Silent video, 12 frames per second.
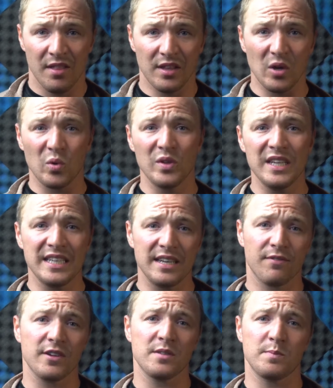The only
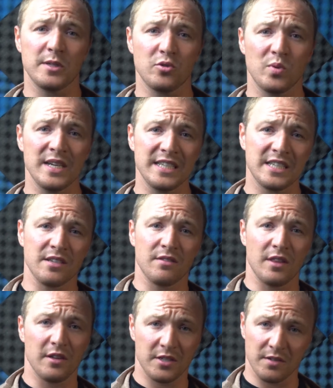difference between
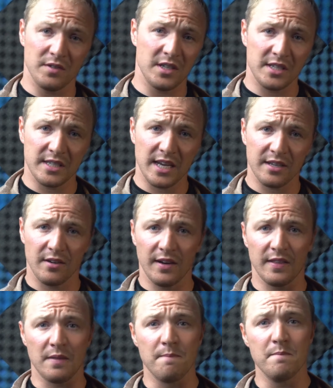civ the civilian sector
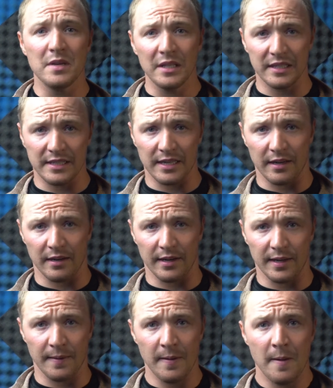and the
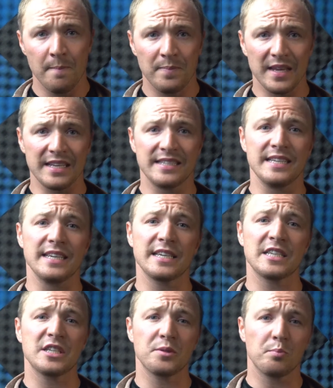military is the
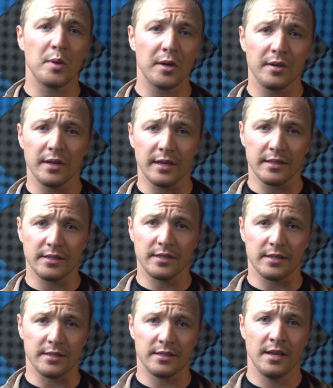
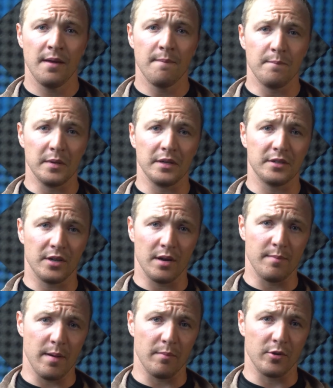experiences military
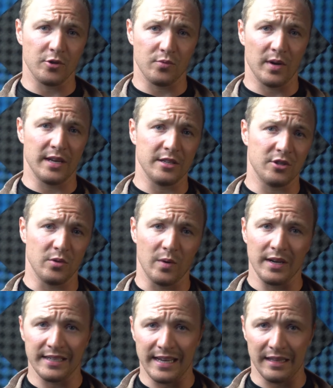members run into
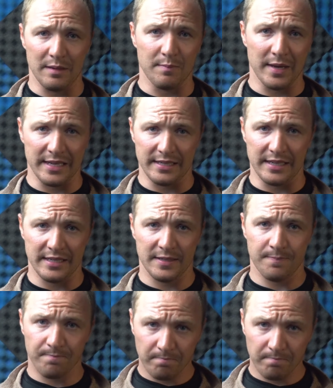on a daily basis